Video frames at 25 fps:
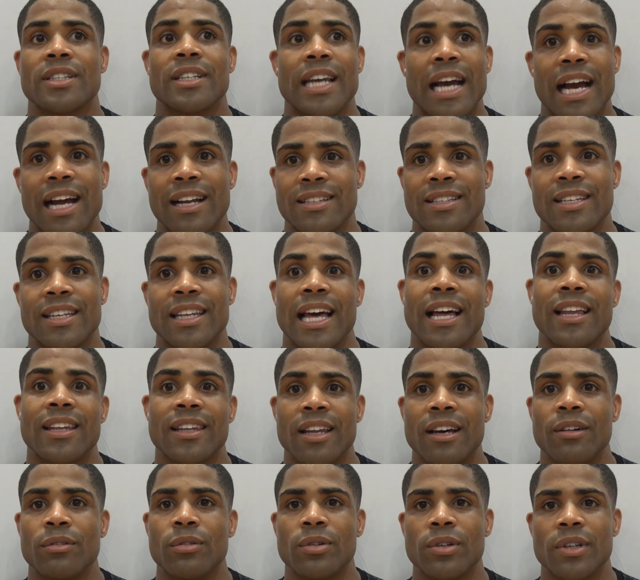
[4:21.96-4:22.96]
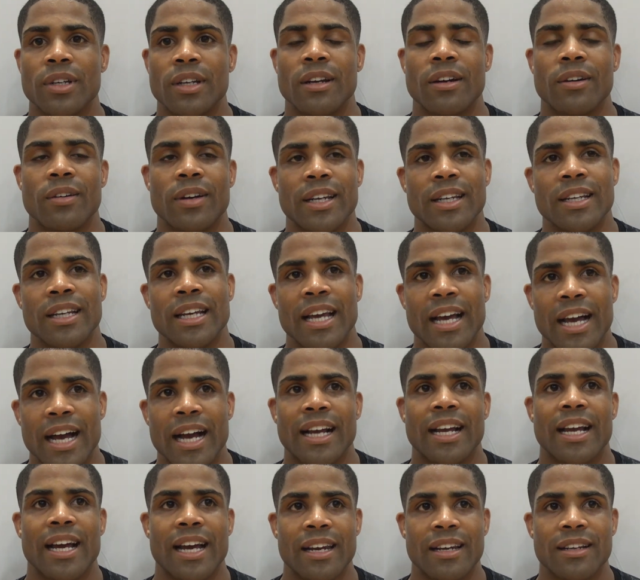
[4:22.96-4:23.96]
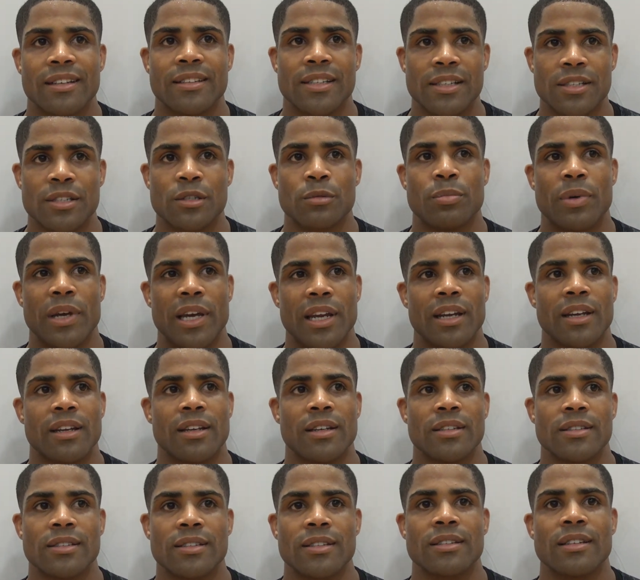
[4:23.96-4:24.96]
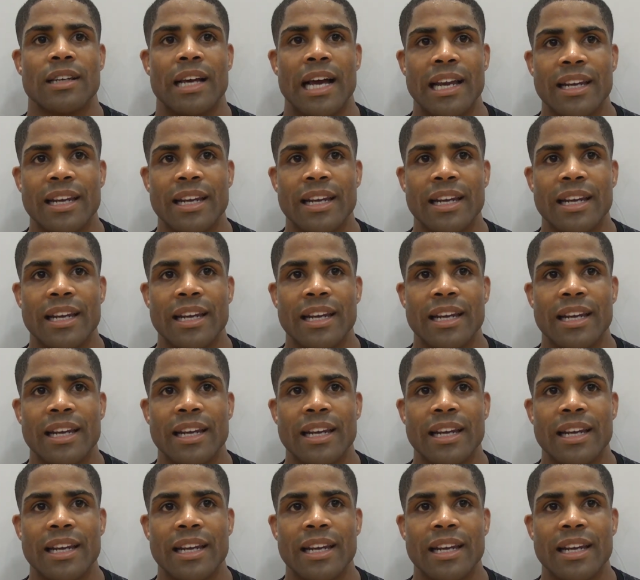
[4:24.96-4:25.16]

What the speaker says: got to that level, you know, and I kind of dissipated because